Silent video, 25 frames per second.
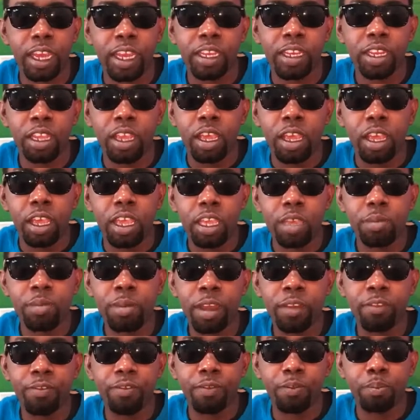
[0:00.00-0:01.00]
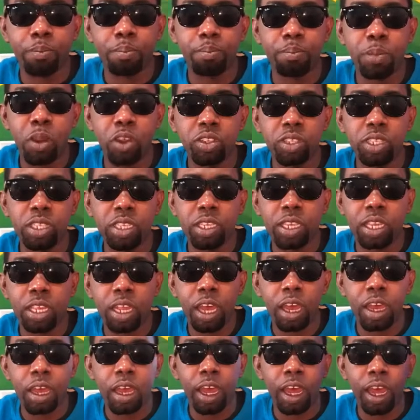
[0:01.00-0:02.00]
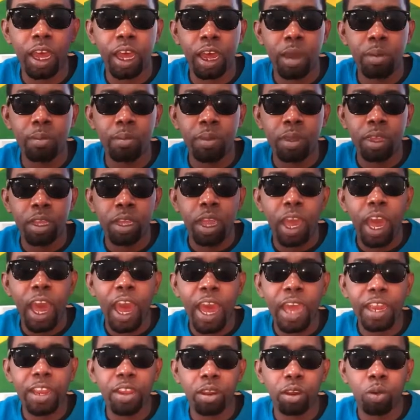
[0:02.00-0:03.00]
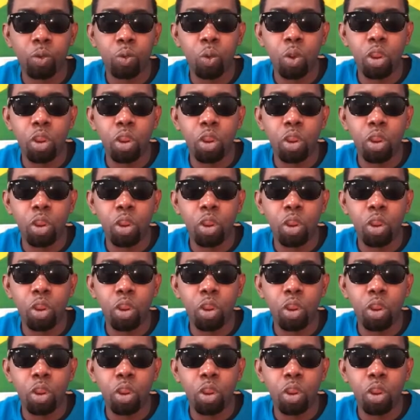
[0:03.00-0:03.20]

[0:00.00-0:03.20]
And him and Bounty Killer um, had